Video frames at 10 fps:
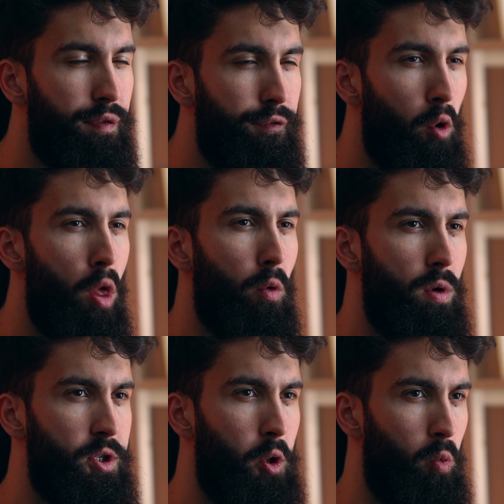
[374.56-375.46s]
in
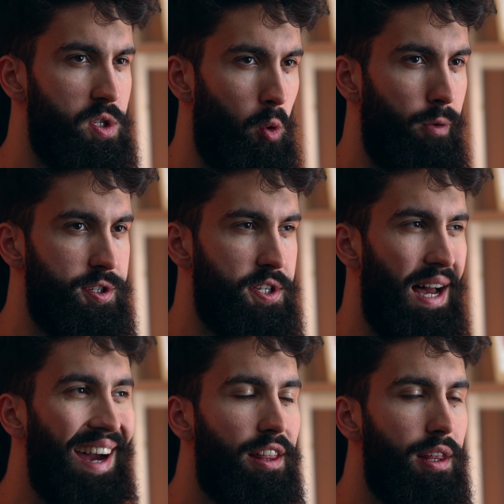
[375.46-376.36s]
further into the results,
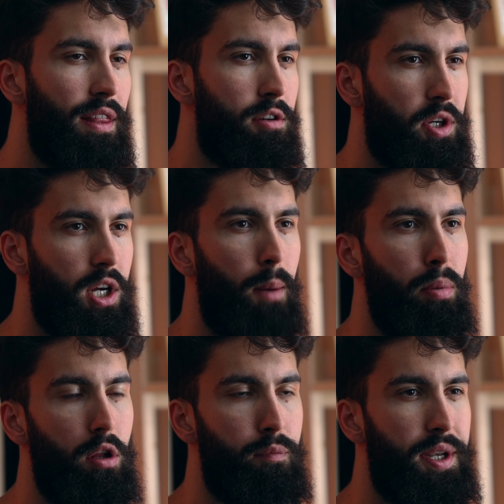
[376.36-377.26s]
I think there's a
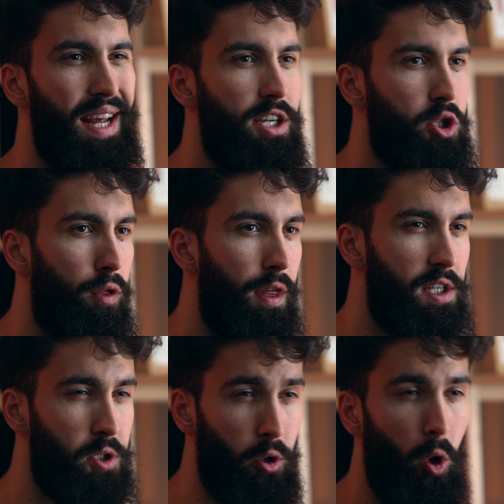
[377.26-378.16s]
couple of potential
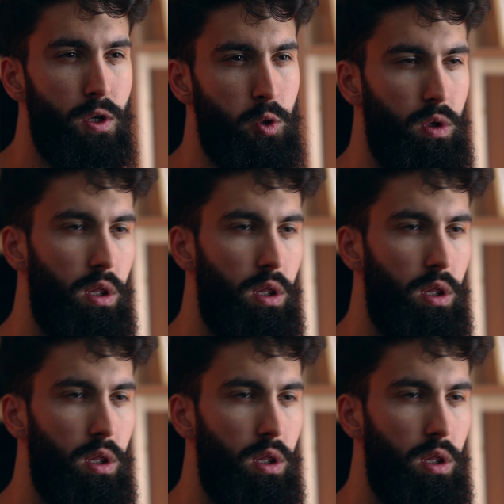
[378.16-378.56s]
things you can also